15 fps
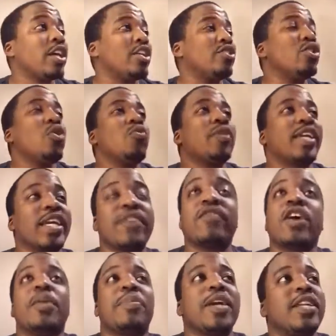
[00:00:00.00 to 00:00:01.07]
You don't
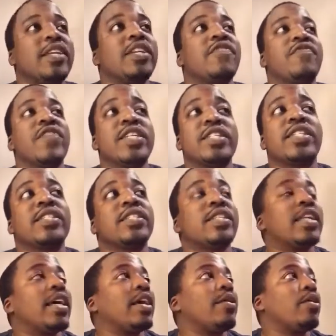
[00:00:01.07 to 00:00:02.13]
give up in a
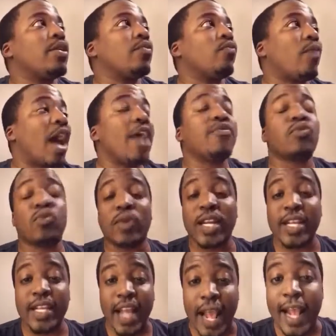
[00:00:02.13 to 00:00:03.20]
division
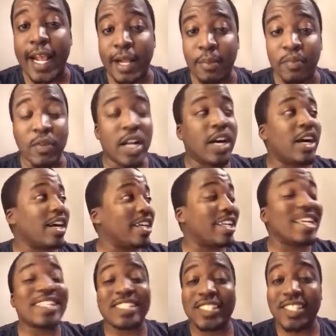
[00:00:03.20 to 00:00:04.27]
rivalry game
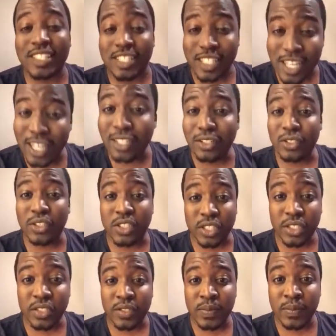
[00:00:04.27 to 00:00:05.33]
against the Steelers.